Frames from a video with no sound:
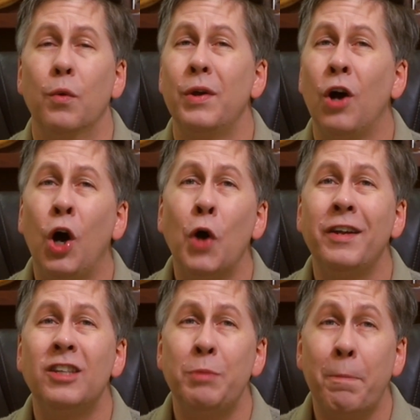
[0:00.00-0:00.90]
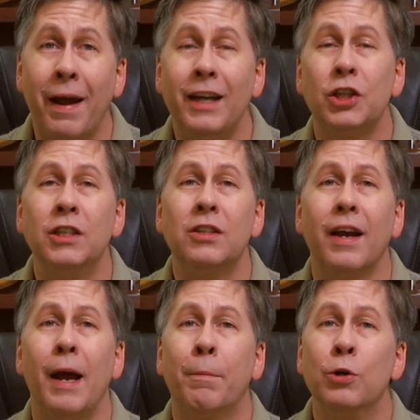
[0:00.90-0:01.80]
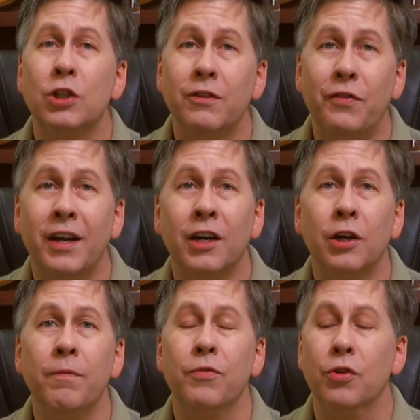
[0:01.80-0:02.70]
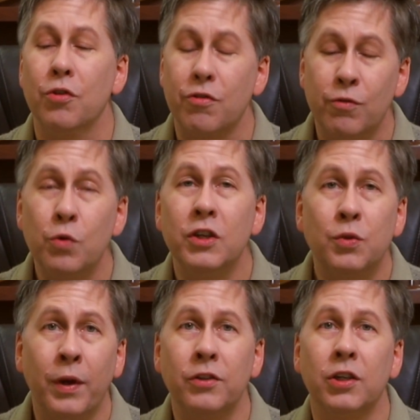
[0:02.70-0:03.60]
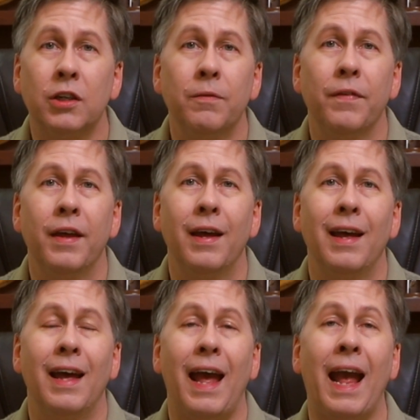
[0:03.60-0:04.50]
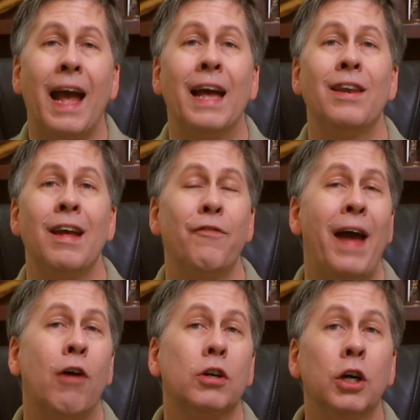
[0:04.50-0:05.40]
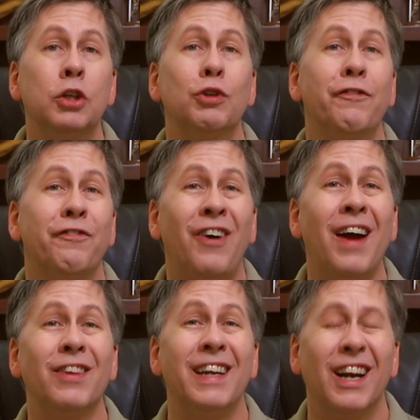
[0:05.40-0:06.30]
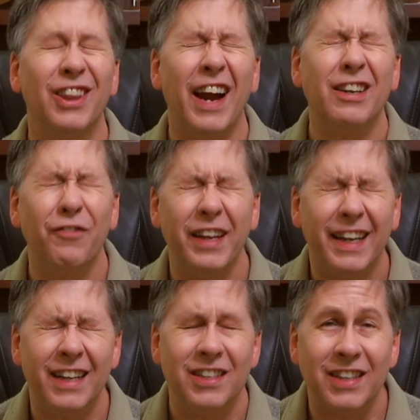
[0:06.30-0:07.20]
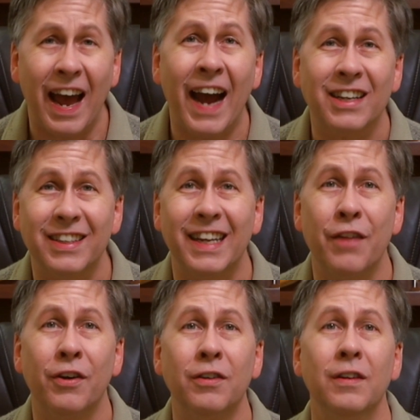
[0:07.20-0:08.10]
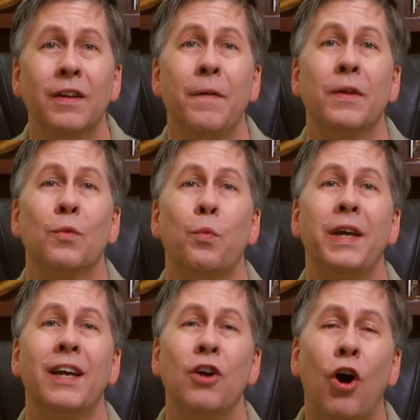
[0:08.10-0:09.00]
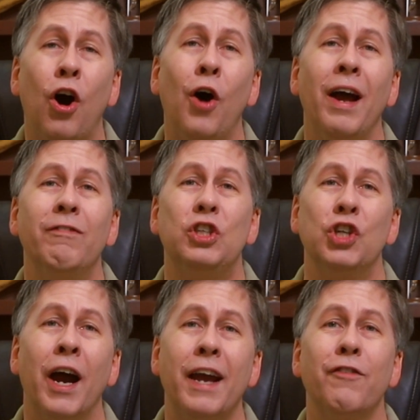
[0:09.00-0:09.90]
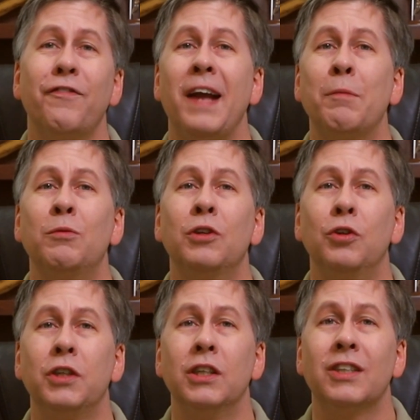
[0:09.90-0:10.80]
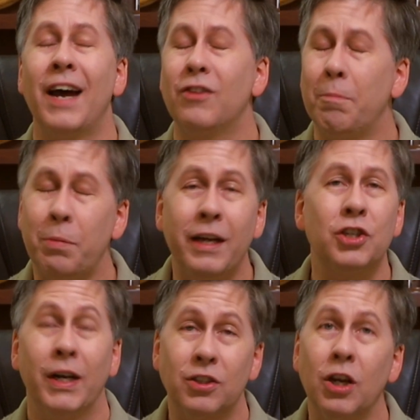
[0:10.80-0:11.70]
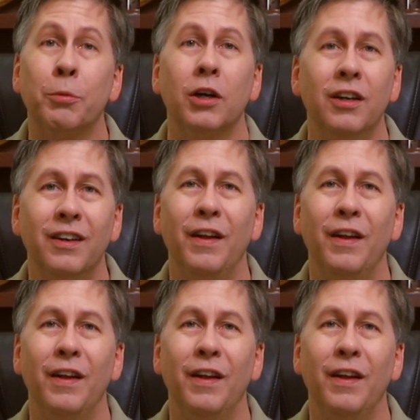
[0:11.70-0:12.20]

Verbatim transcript: We all need to be patient and persevere through this winter. And if our country finally collectively gets its act together, we can all have giant family reunions at the beach next summer